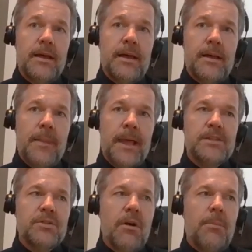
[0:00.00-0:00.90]
And
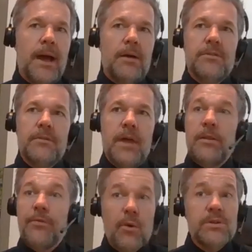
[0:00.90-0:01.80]
it's not about,
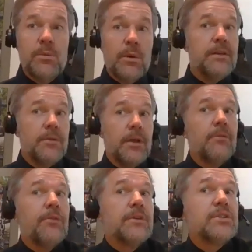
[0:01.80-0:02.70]
and of course you want to
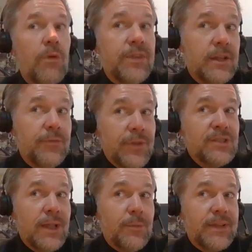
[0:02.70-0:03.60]
resolve it
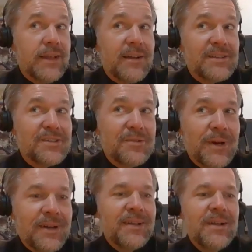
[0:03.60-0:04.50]
individually with that
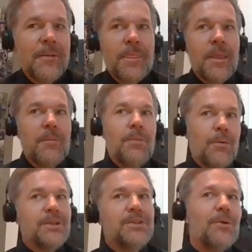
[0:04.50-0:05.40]
customer, but
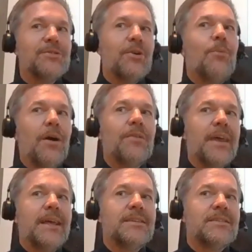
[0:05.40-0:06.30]
what you also
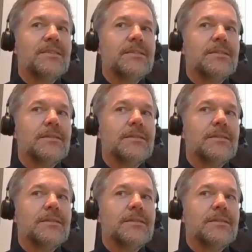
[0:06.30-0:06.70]
want is